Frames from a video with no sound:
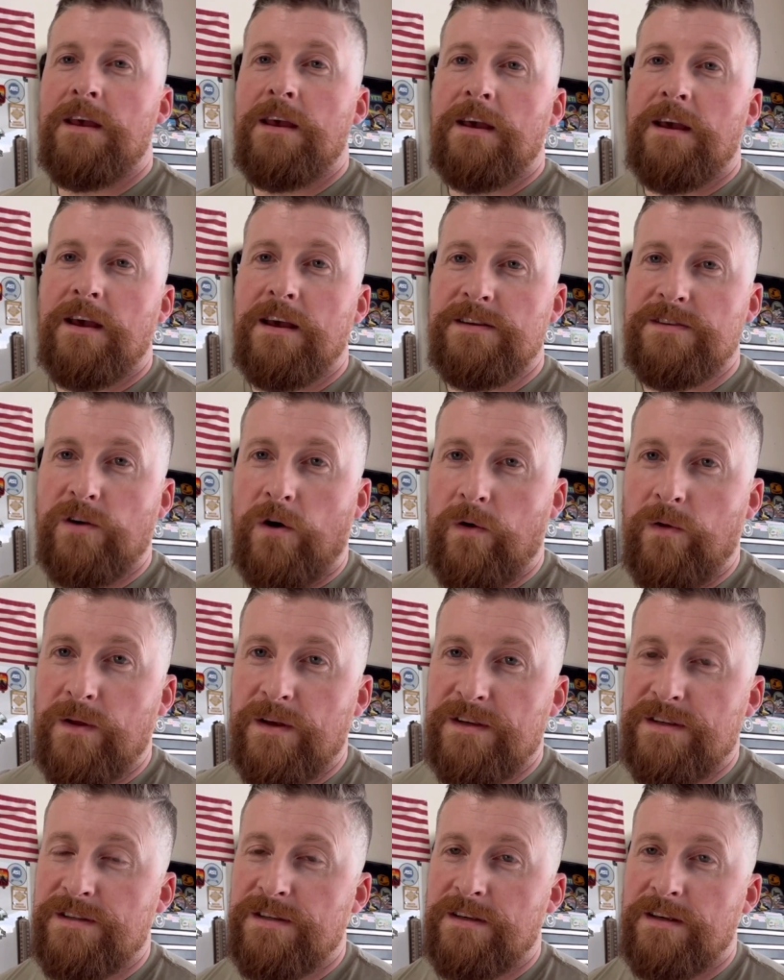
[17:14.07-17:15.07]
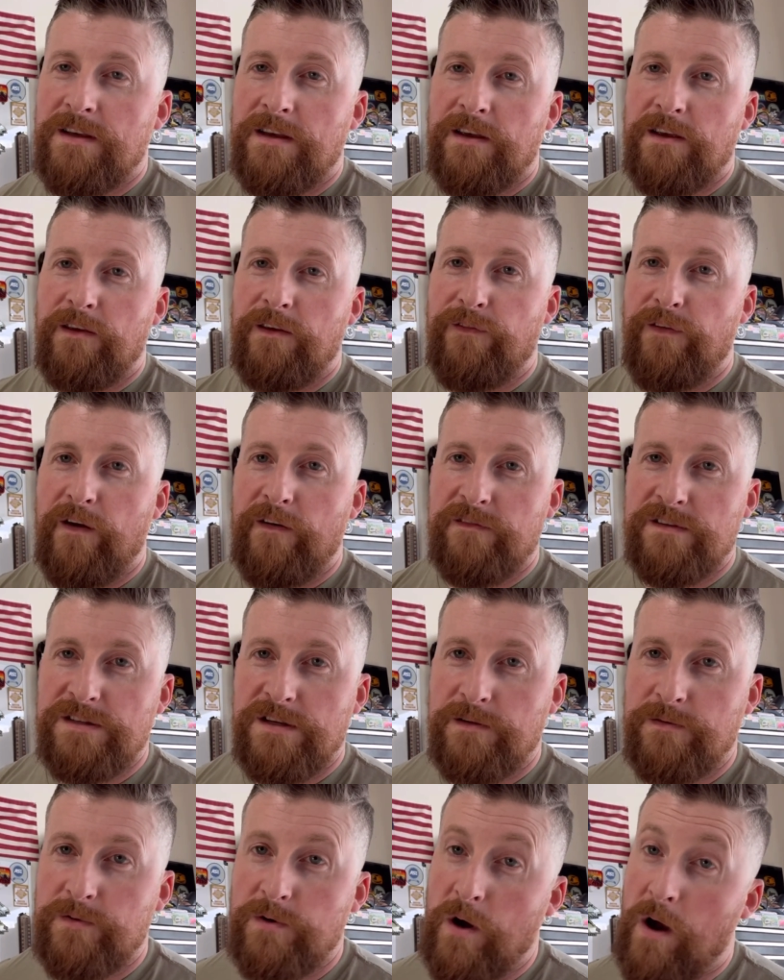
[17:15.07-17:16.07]
As always, if you haven't
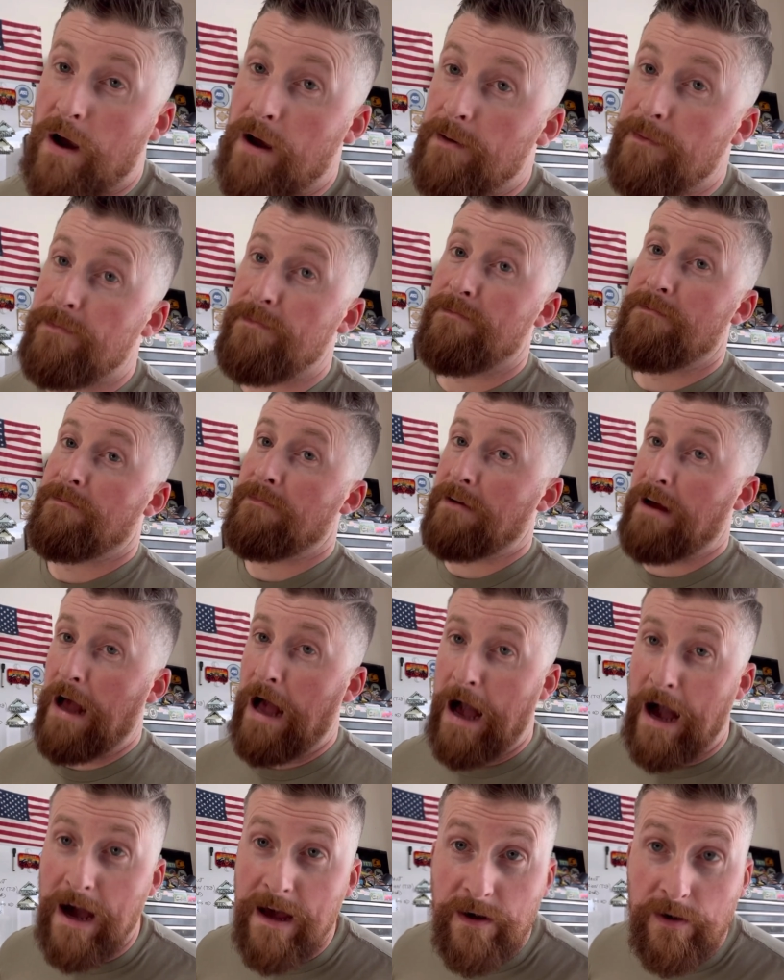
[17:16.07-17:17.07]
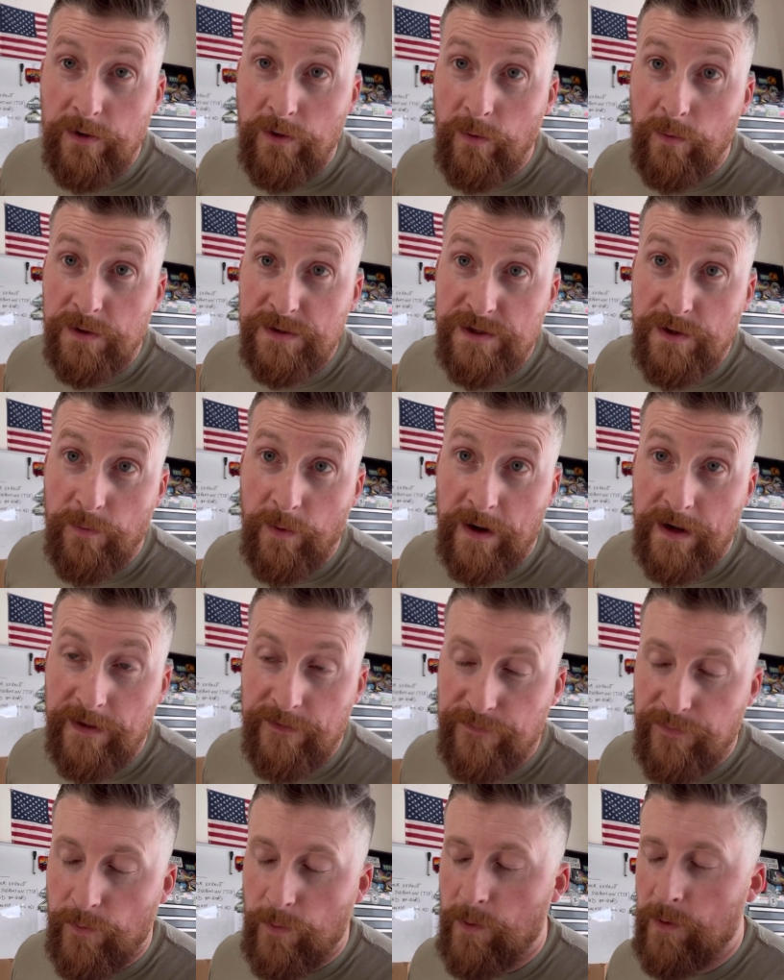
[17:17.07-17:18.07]
subscribed, I don't know what you're waiting
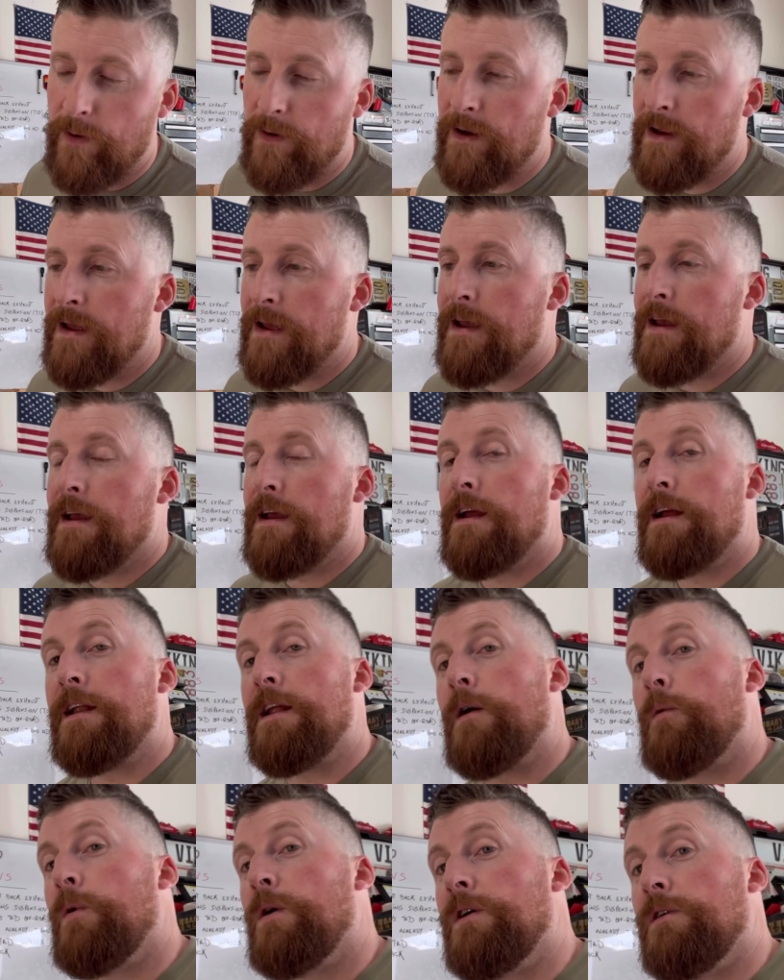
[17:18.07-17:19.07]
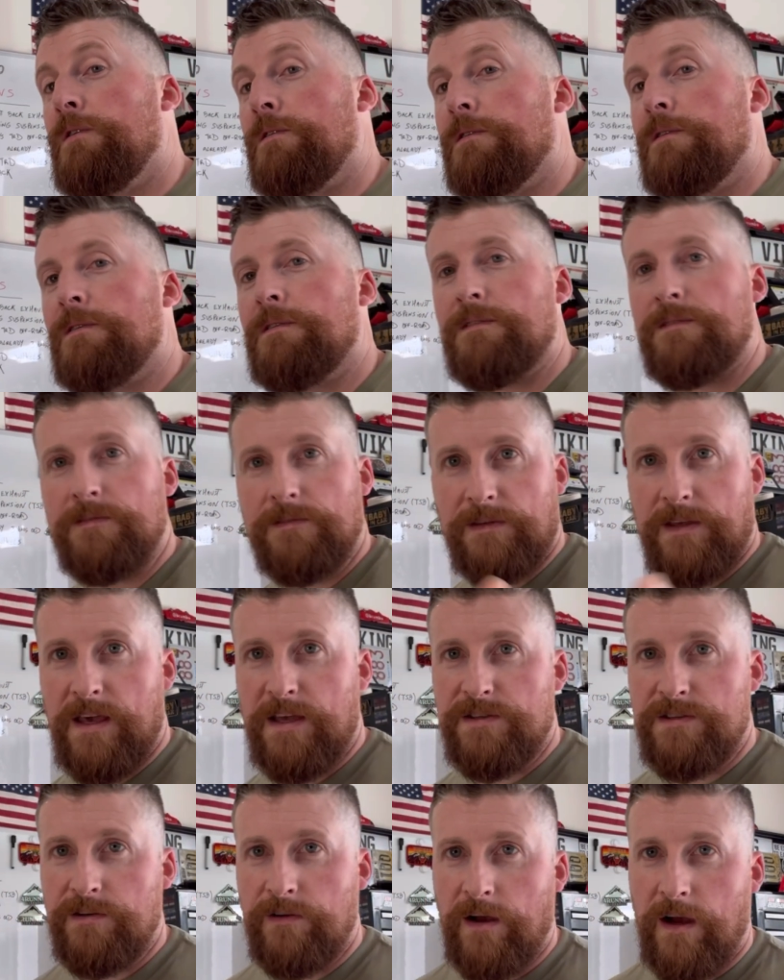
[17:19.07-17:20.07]
for. And I will
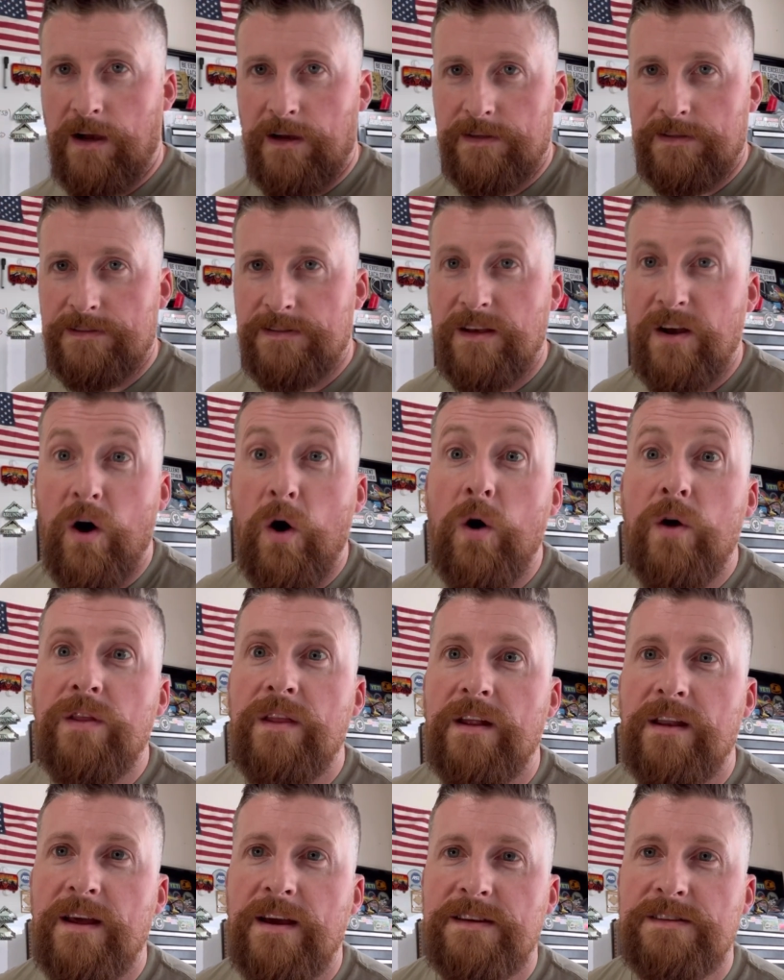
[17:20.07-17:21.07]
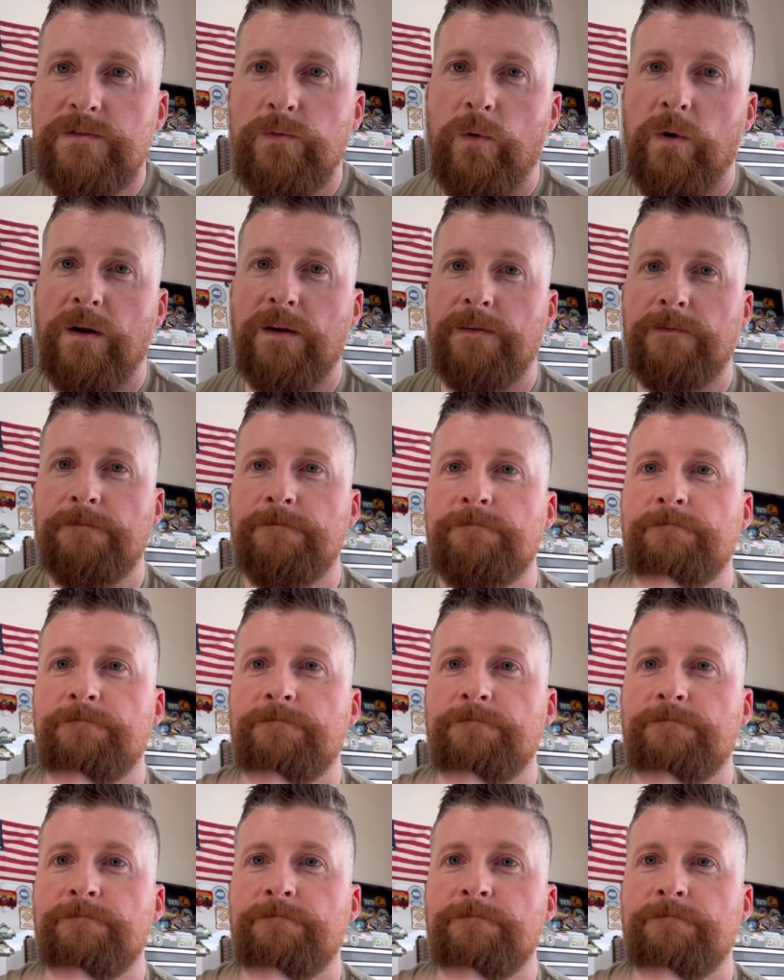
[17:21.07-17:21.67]
catch you guys on the next one.